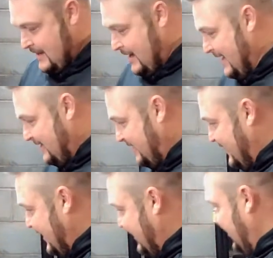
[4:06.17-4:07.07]
I actually
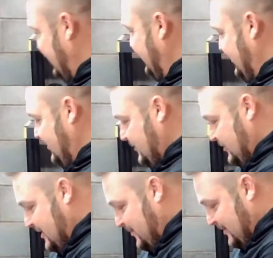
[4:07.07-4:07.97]
got all my Christmas
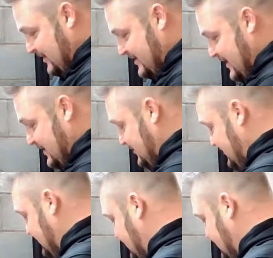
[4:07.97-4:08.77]
shopping done.